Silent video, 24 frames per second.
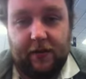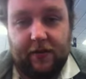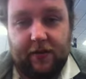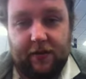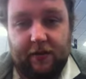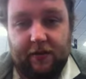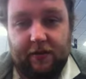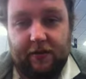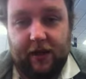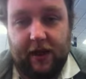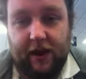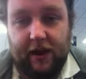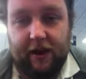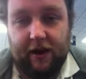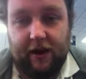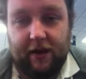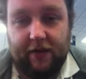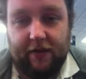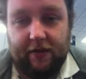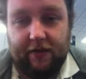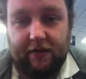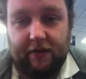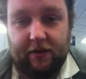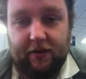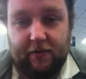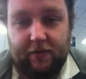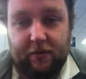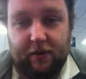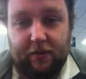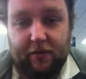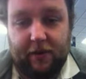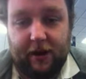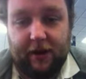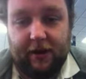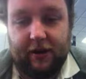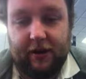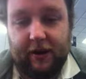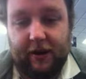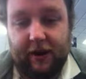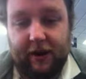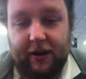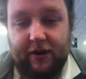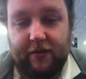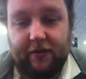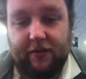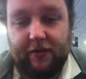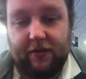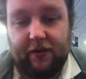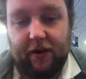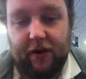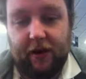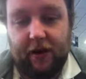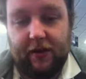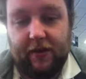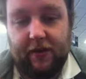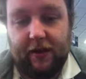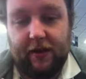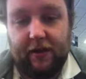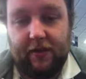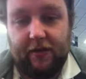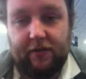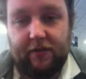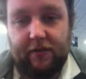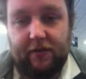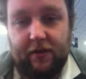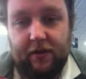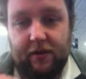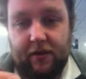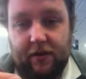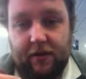There's then another 6mm magnet inside this.